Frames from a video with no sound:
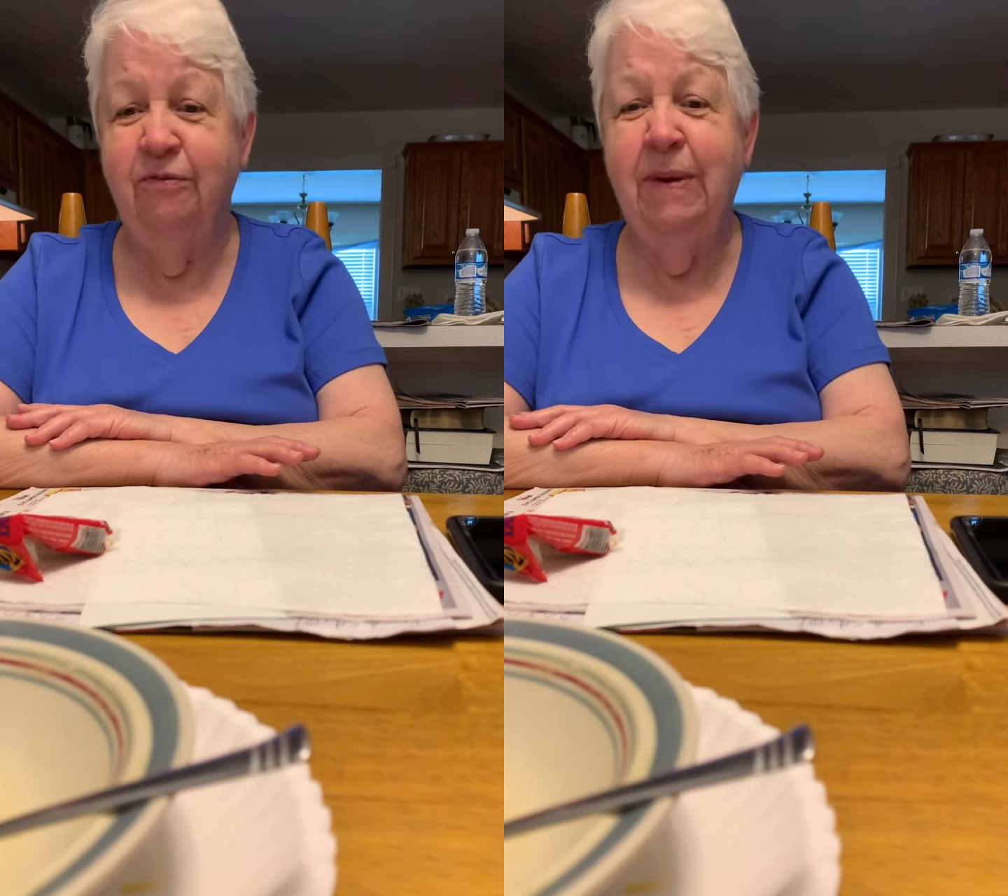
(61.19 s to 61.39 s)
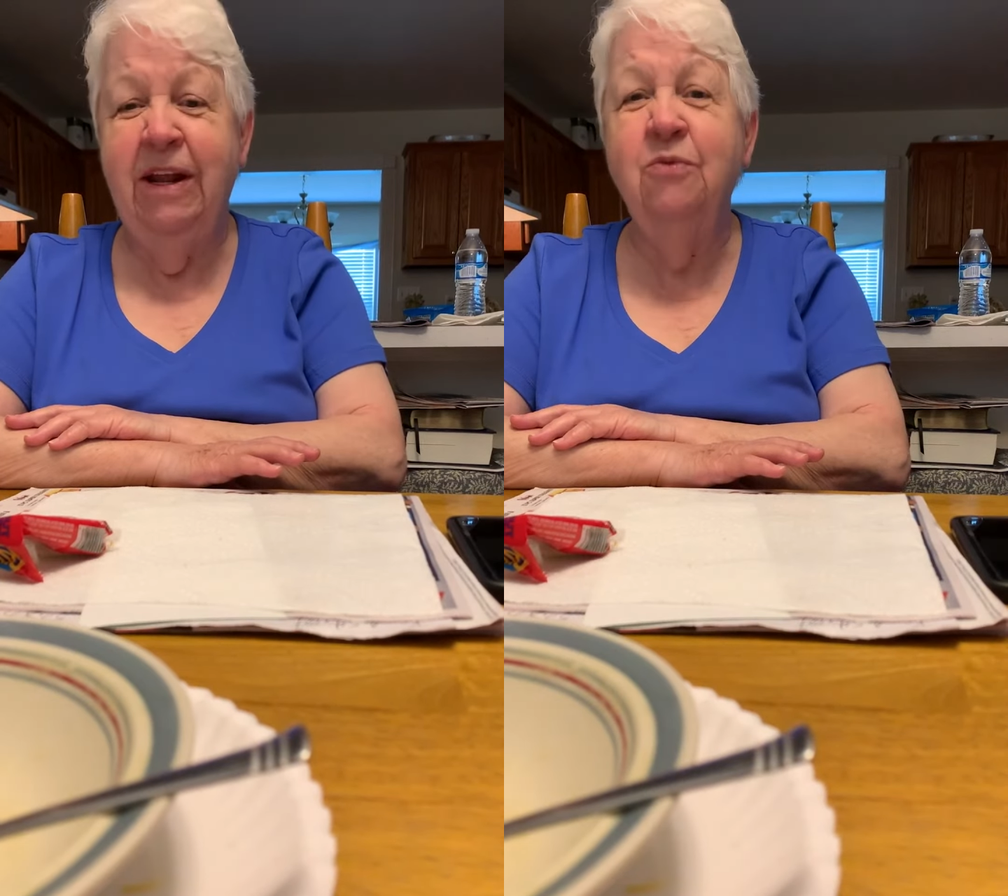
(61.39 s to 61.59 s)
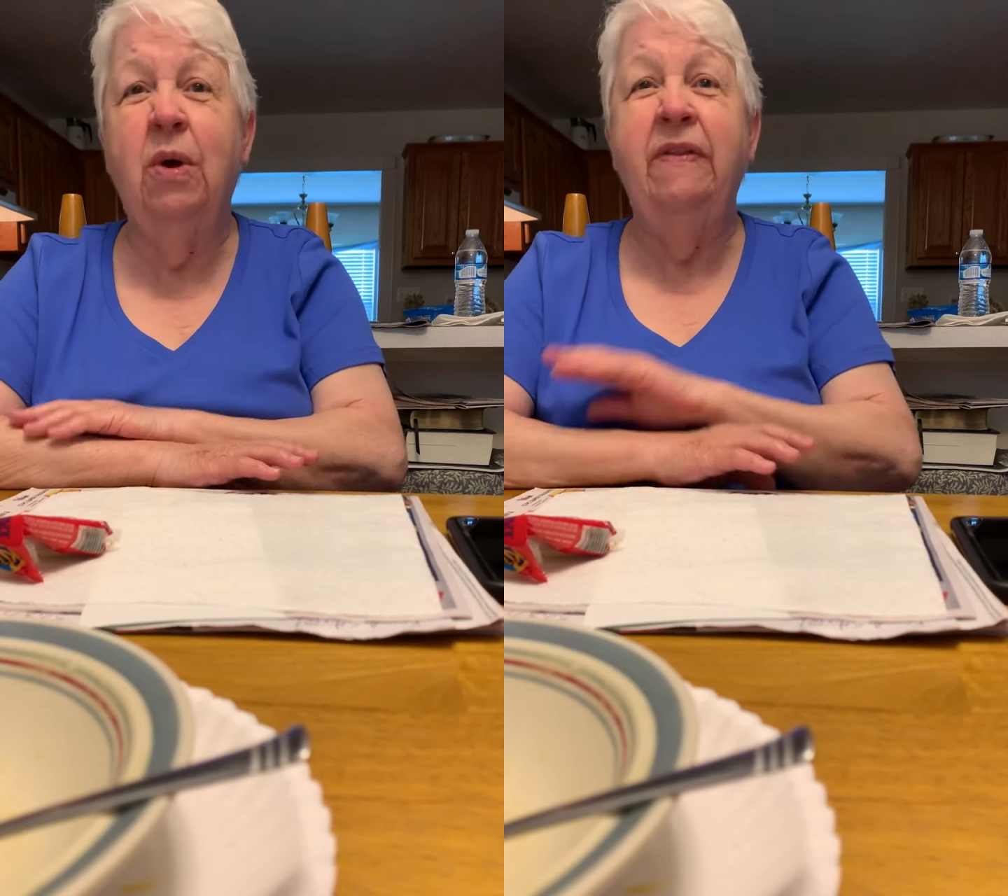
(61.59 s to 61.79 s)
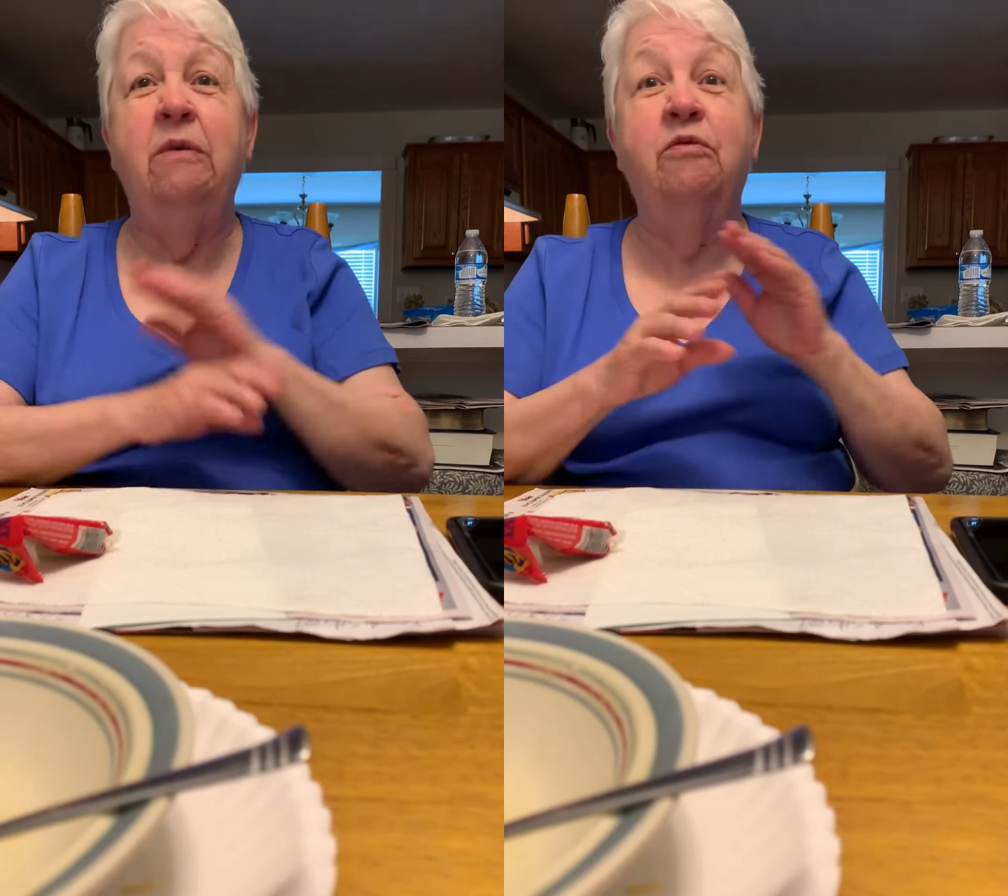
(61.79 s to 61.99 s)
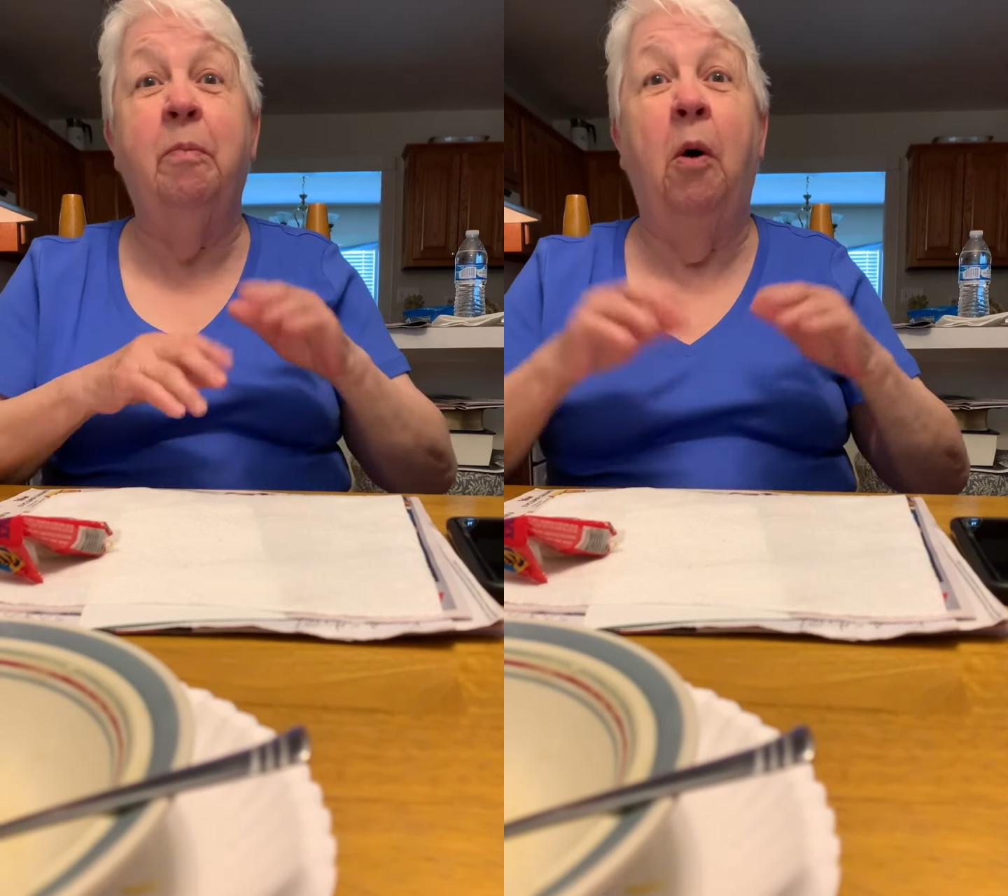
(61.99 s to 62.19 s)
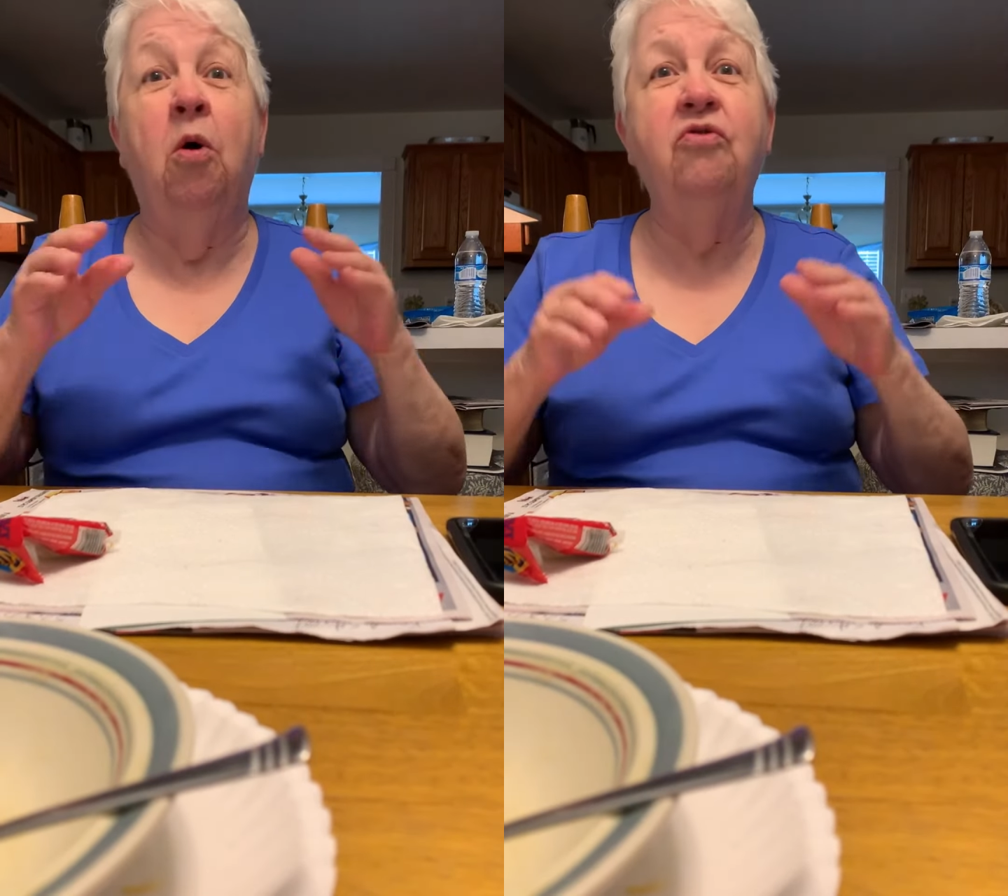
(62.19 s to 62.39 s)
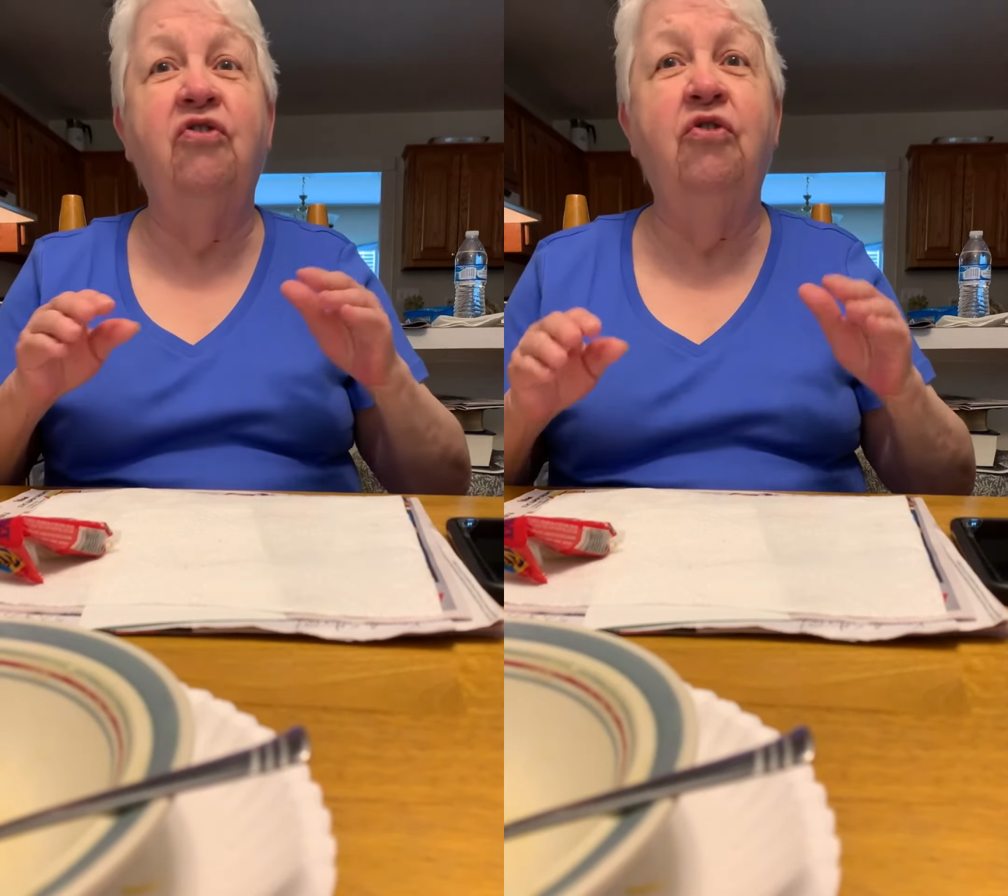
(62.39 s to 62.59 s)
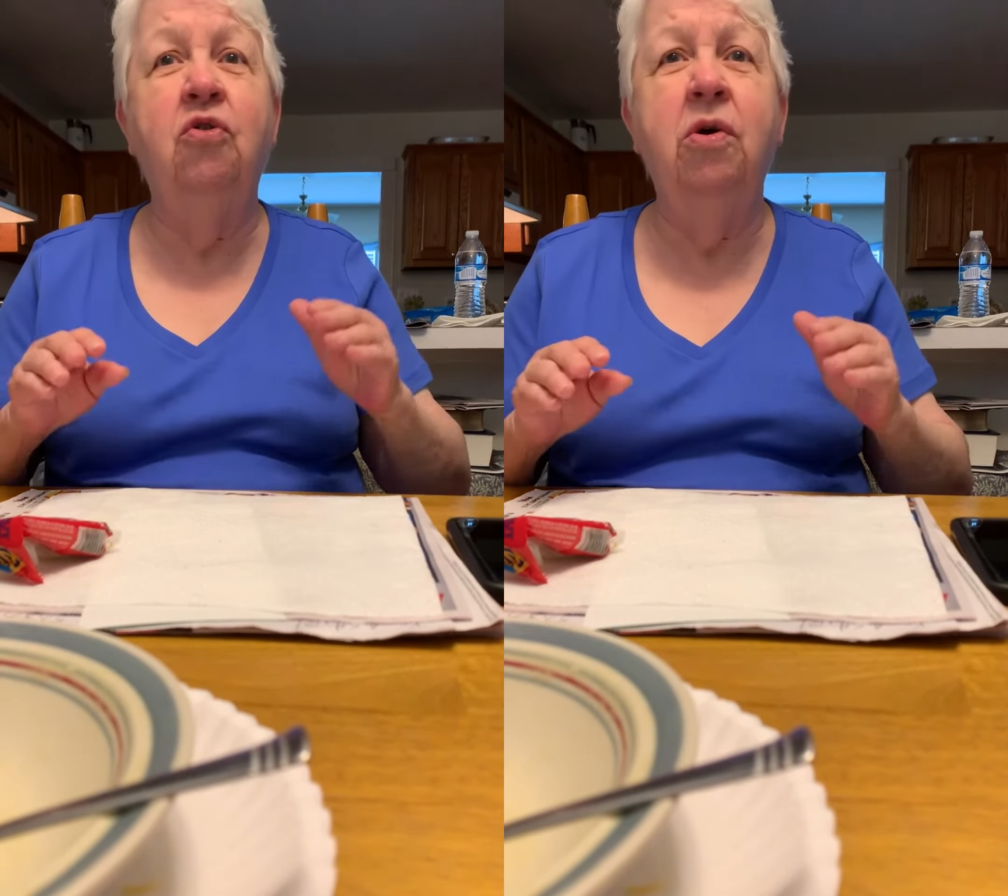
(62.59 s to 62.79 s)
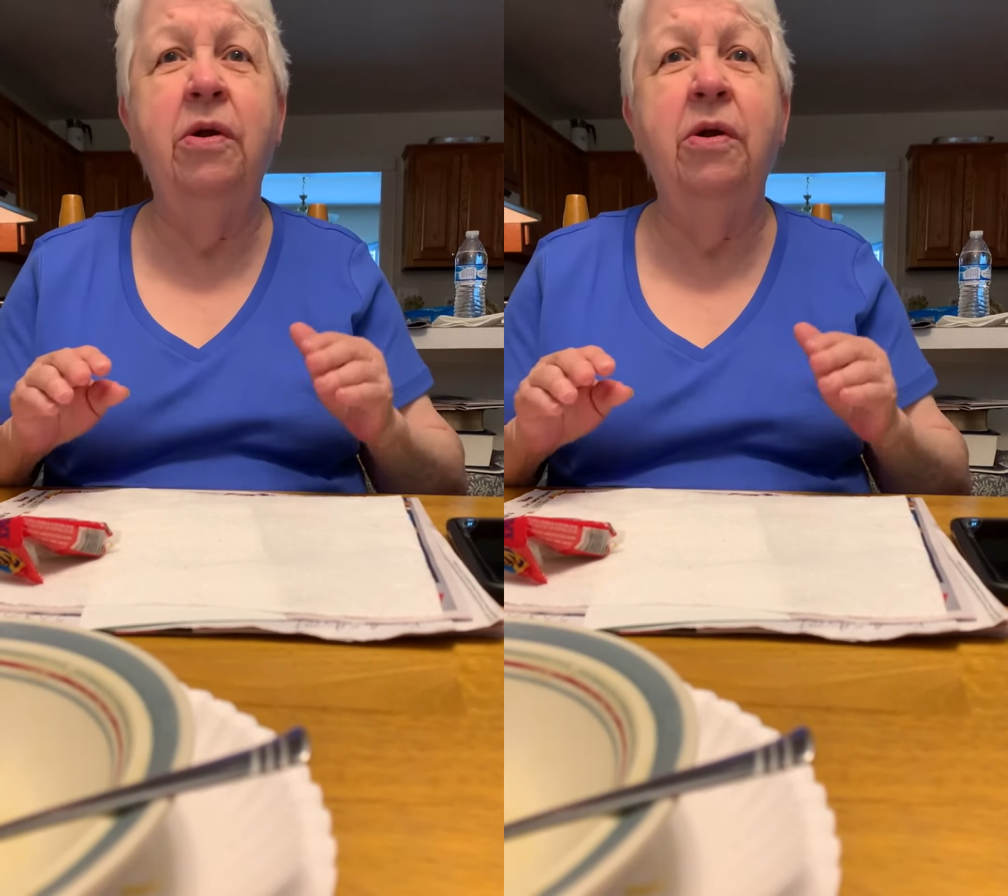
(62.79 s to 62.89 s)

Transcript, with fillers: But anyway, there was parts to it.